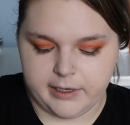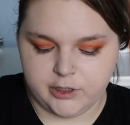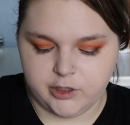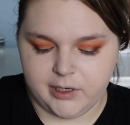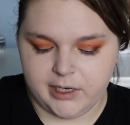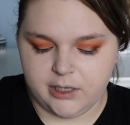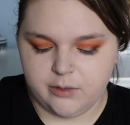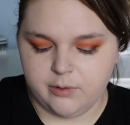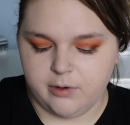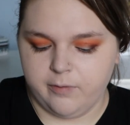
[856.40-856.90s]

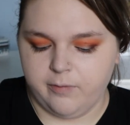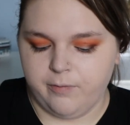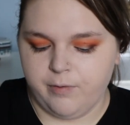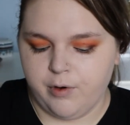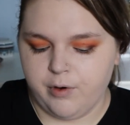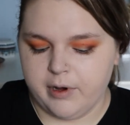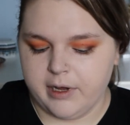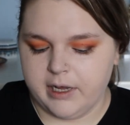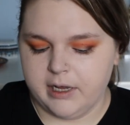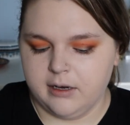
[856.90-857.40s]
try to
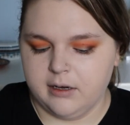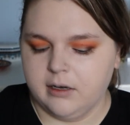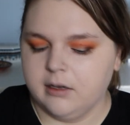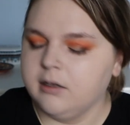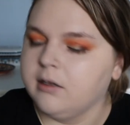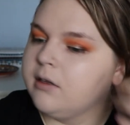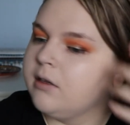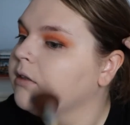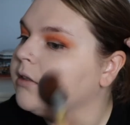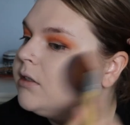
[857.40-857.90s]
avoid
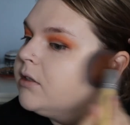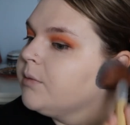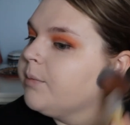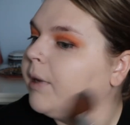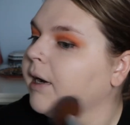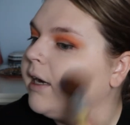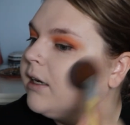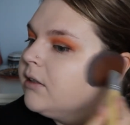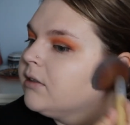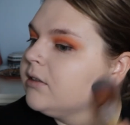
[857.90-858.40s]
the
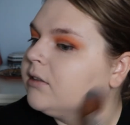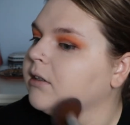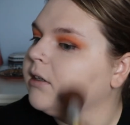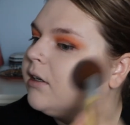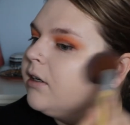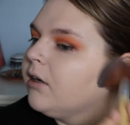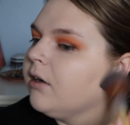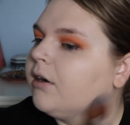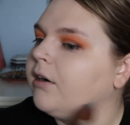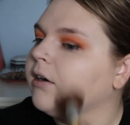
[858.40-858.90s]
spots that
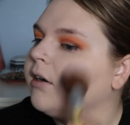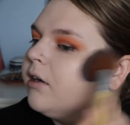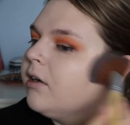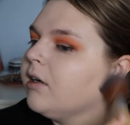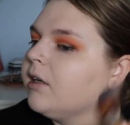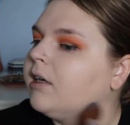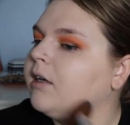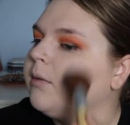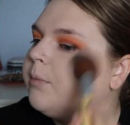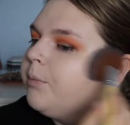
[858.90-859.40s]
I
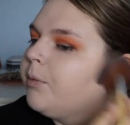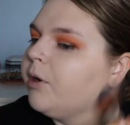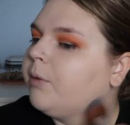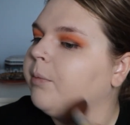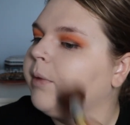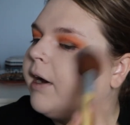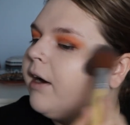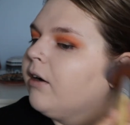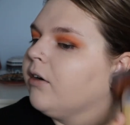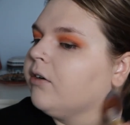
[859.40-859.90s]
already put
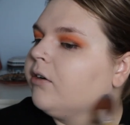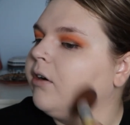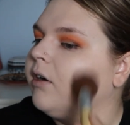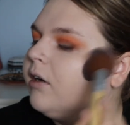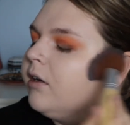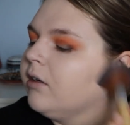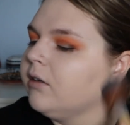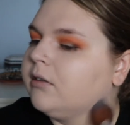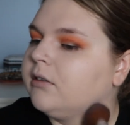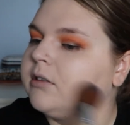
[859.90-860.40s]
powder
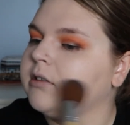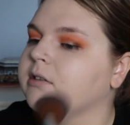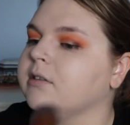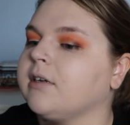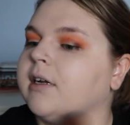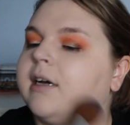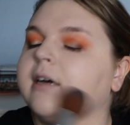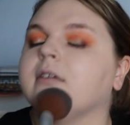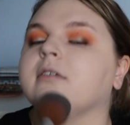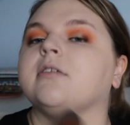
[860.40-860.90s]
on to
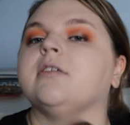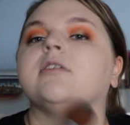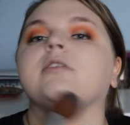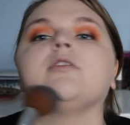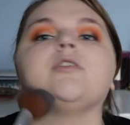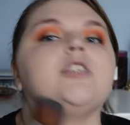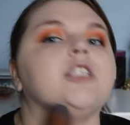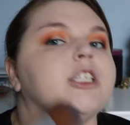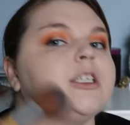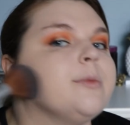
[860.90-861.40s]
not
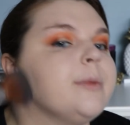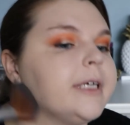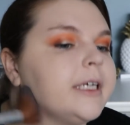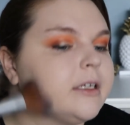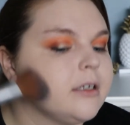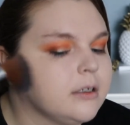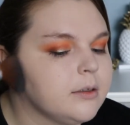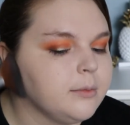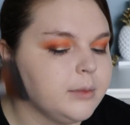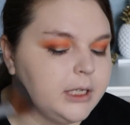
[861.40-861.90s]
disturb
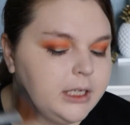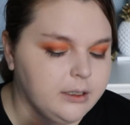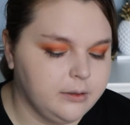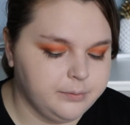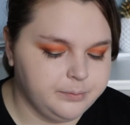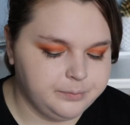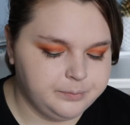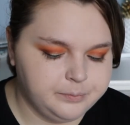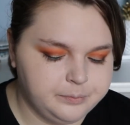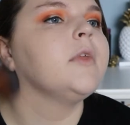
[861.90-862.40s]
it, but
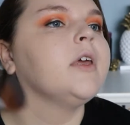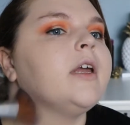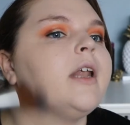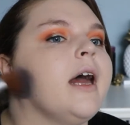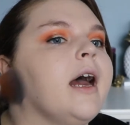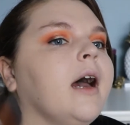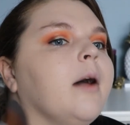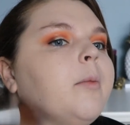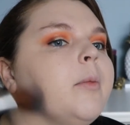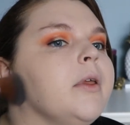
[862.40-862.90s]
it
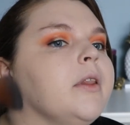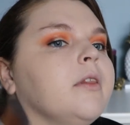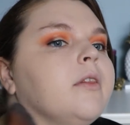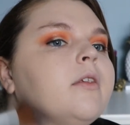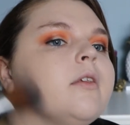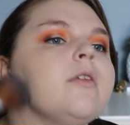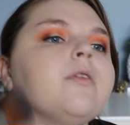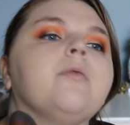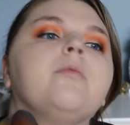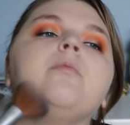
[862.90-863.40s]

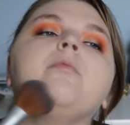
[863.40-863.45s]
happens.